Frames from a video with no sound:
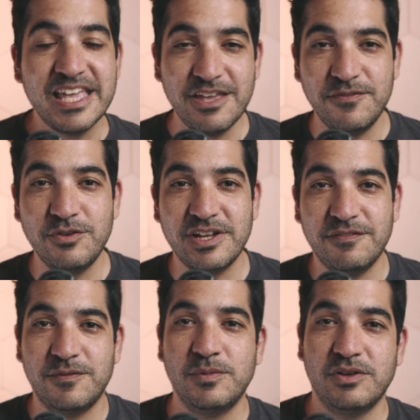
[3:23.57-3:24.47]
If you're
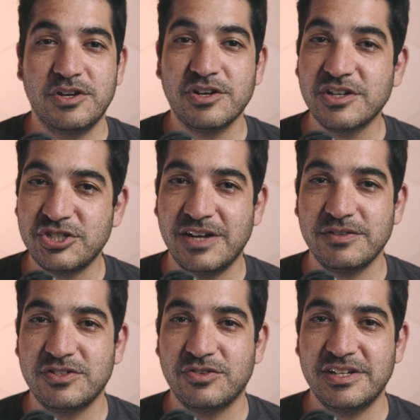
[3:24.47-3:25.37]
not familiar,
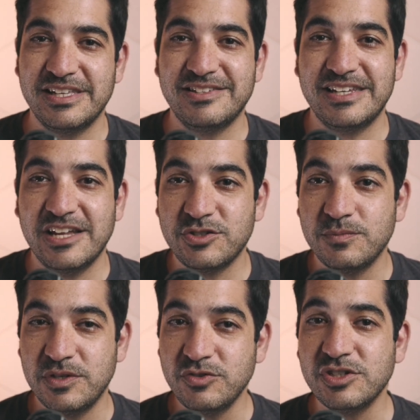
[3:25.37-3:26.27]
Kochava started as an
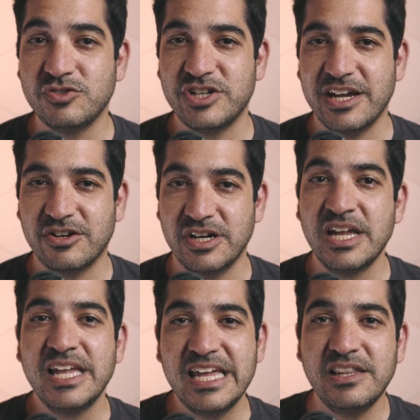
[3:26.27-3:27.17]
attribution tracker
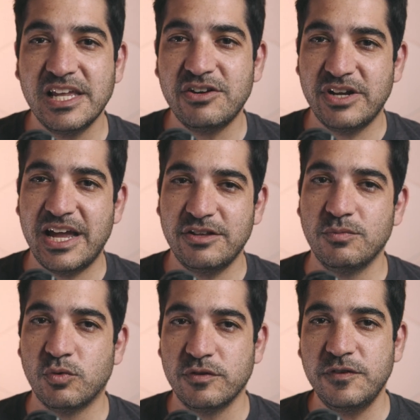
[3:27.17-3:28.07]
and later added
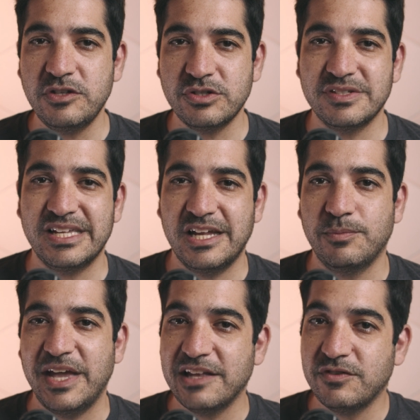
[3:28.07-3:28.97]
more features to
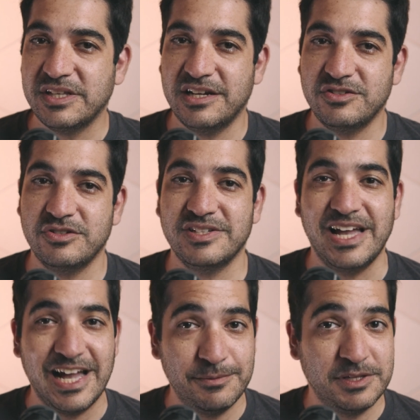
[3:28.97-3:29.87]
help advertisers
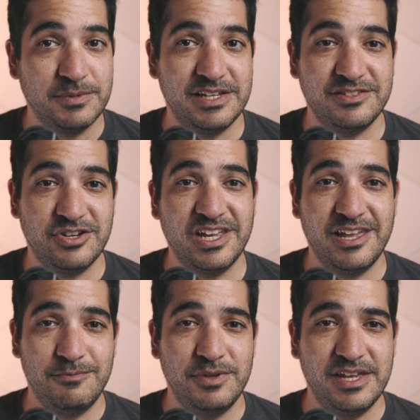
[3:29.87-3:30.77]
optimize their
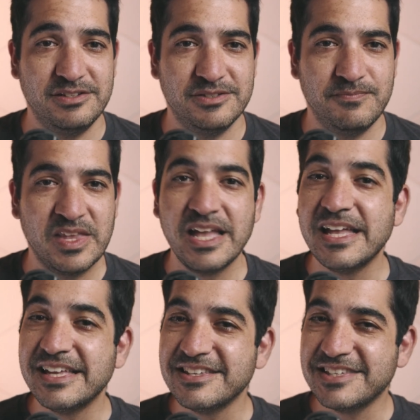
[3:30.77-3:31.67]
campaigns.
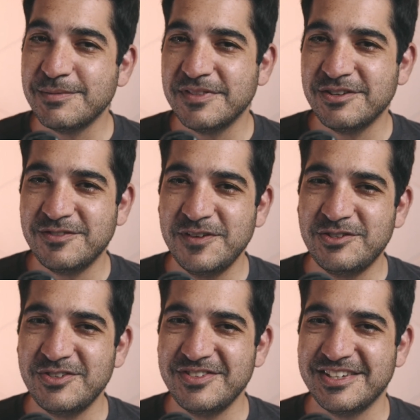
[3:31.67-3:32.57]
Some of those
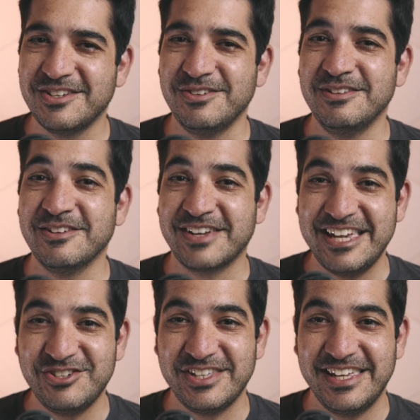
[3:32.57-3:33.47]
features include
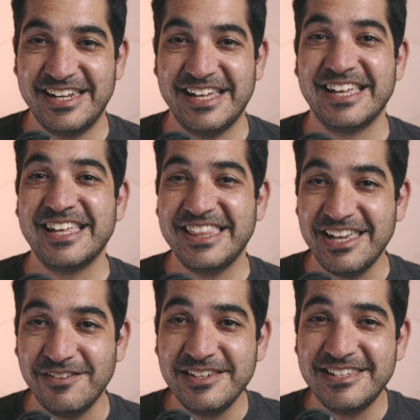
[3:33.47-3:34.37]
location data
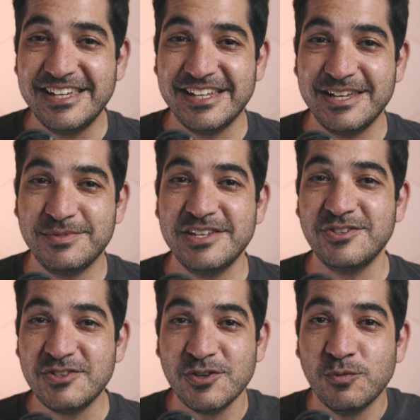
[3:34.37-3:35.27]
the FTC claims
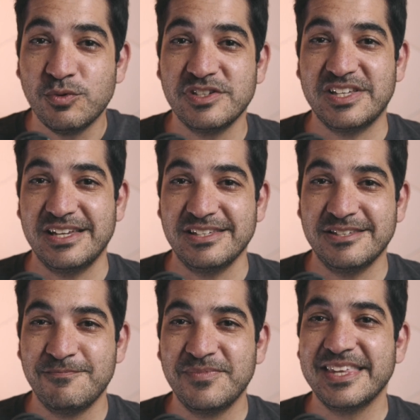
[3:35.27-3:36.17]
is so
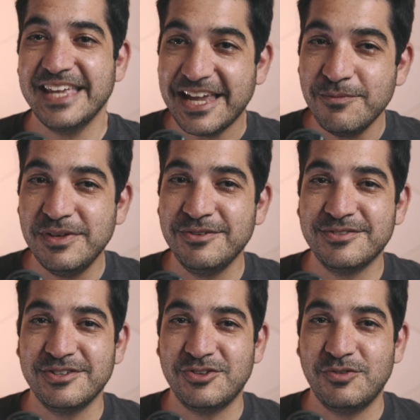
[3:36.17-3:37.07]
precise it can be
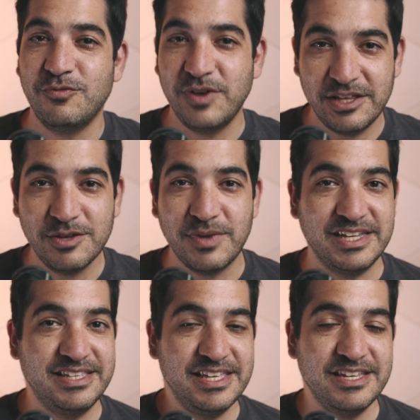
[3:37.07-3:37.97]
used to turn random
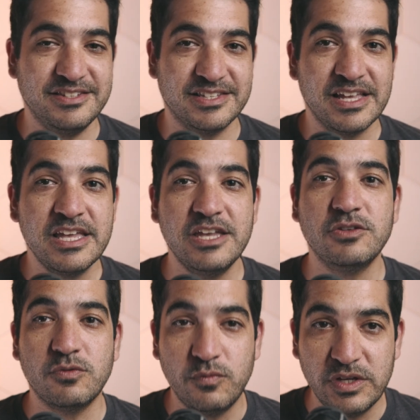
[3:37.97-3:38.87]
IDs
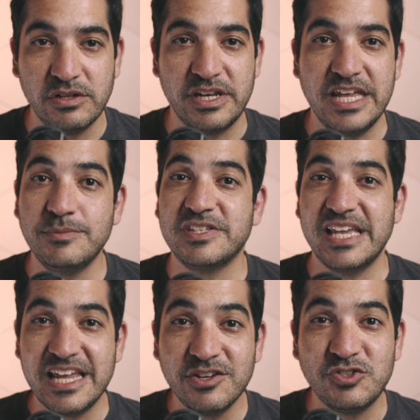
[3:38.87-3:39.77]
into real names
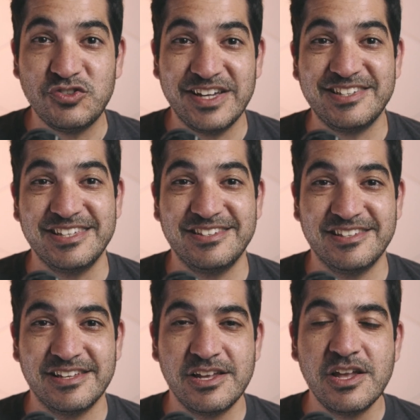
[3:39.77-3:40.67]
and addresses.
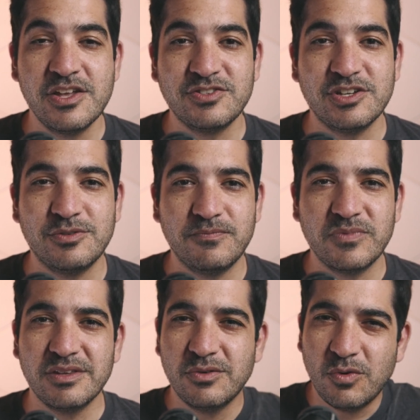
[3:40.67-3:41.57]
So
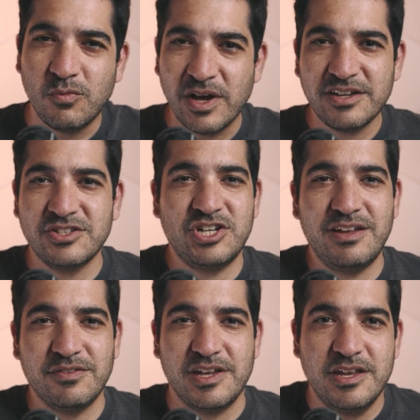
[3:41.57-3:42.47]
why
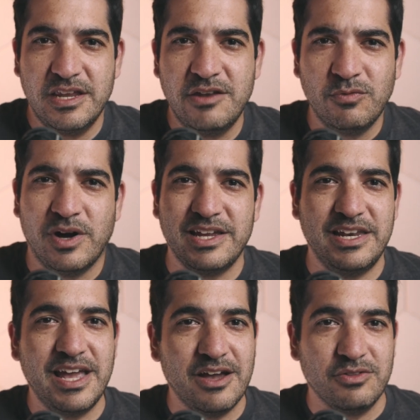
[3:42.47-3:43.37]
Kochava and why
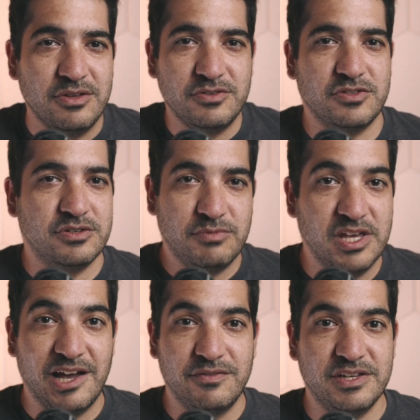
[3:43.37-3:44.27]
now? Those are
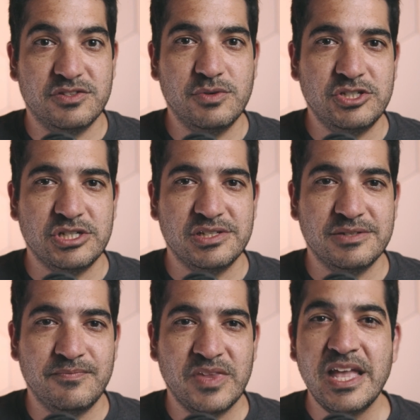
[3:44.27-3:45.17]
the obvious
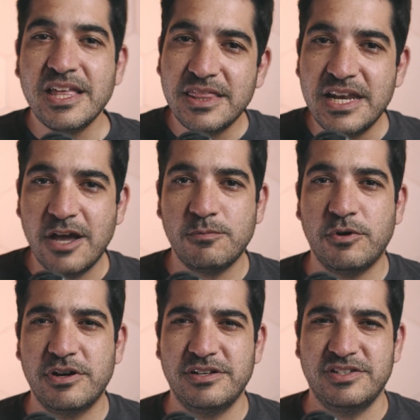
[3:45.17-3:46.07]
questions. The now
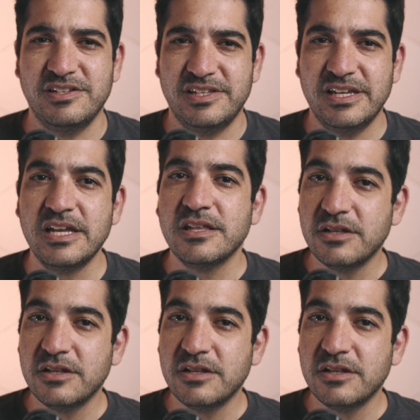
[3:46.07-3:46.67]
part is easy.